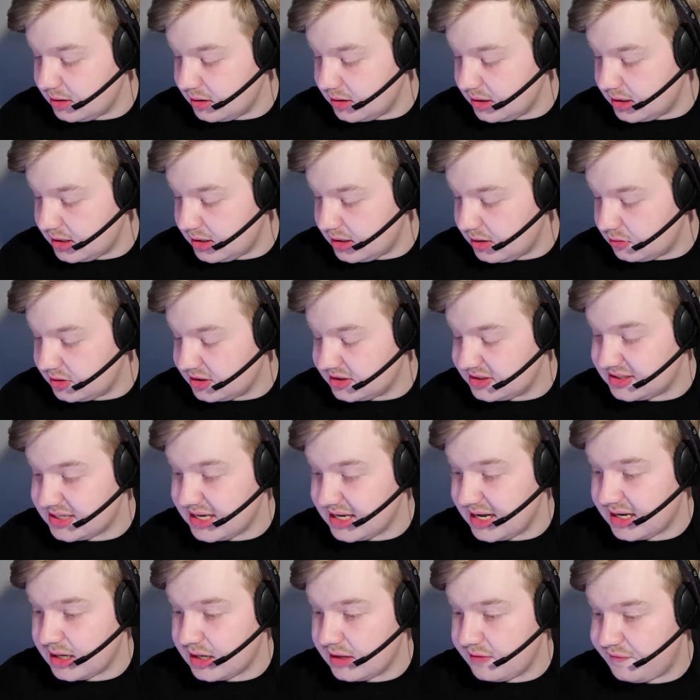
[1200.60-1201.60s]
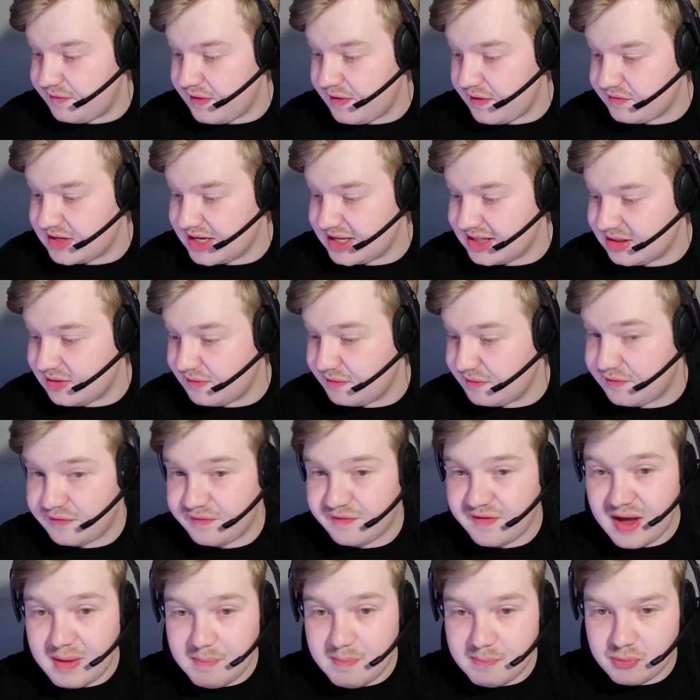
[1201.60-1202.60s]
on the 15th of
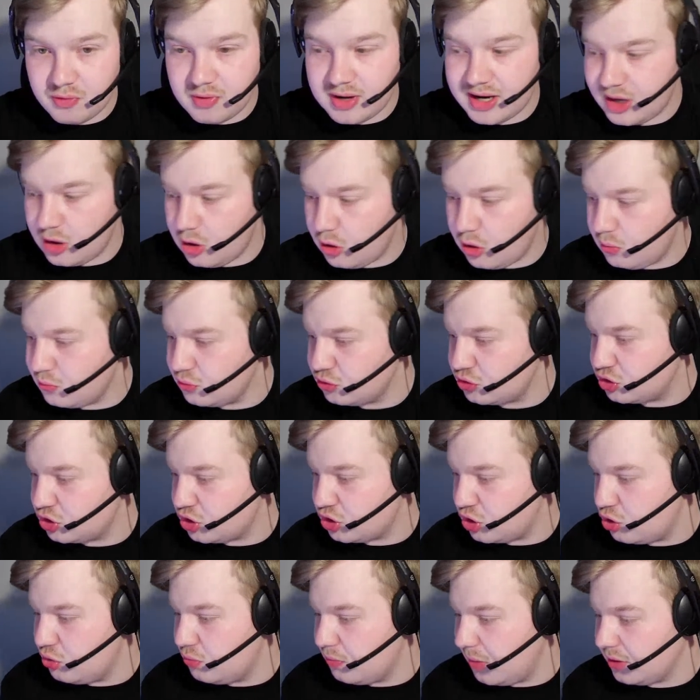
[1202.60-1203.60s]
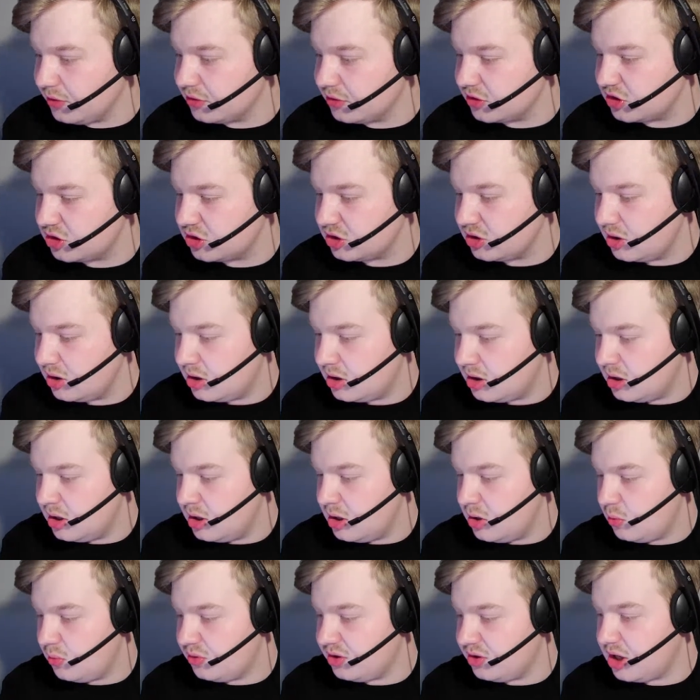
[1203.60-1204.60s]
February, almost 2 months
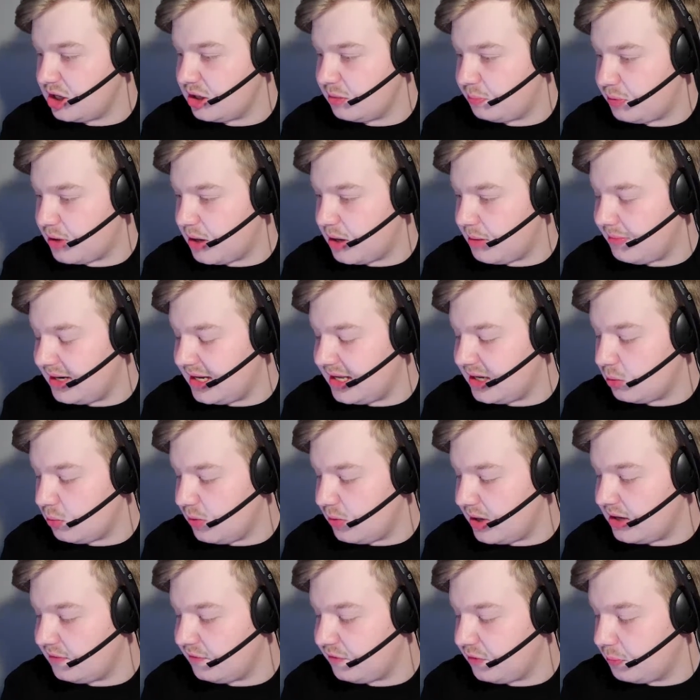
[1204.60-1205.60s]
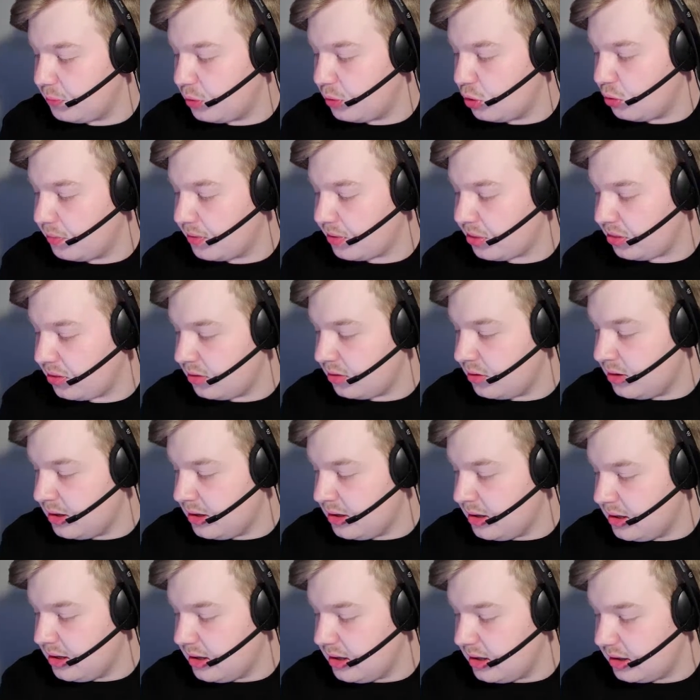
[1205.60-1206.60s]
without a Premier League win for Bournemouth.
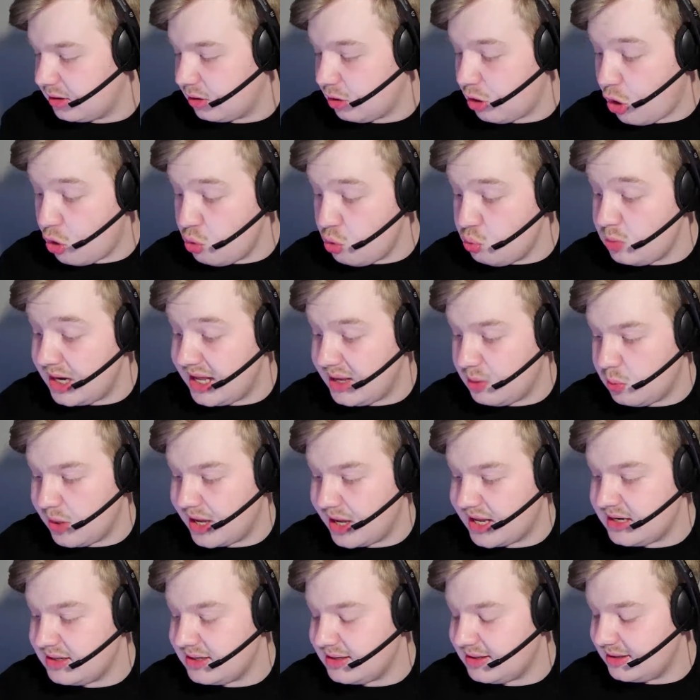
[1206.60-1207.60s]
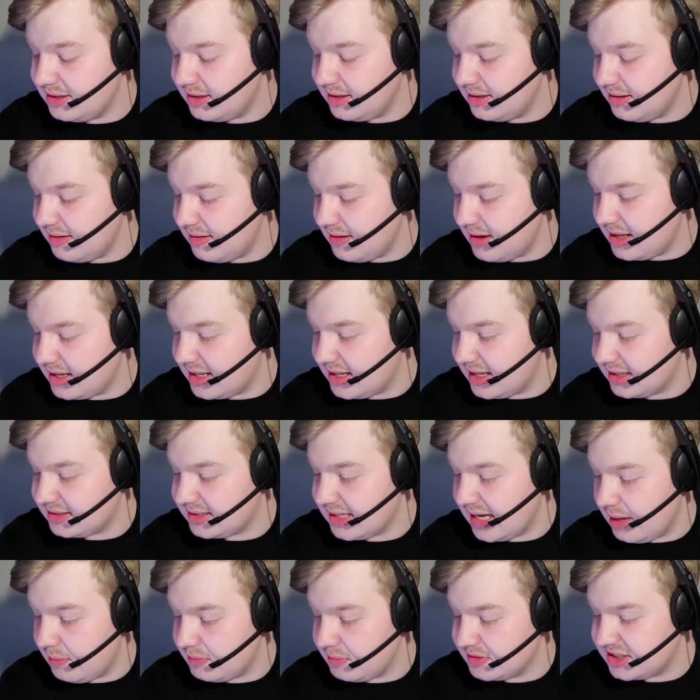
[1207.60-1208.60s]
And their only win in that
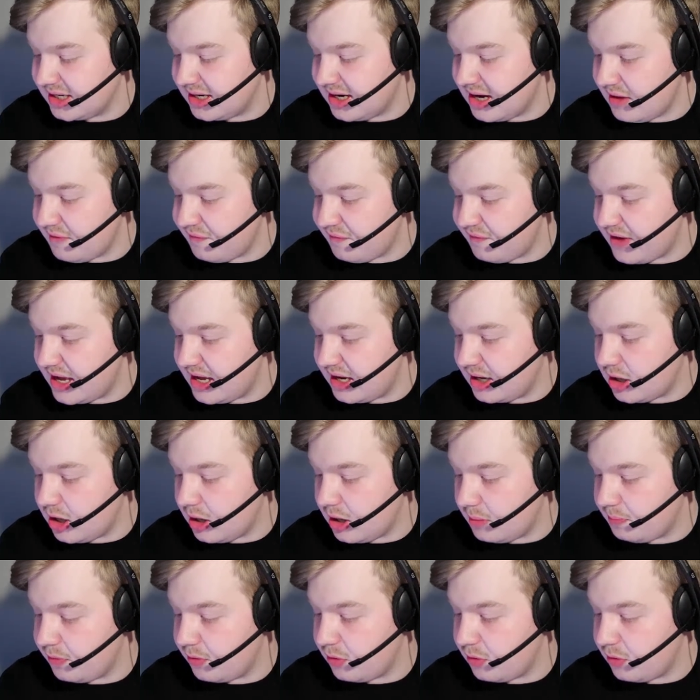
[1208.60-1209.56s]
time was in an FA Cup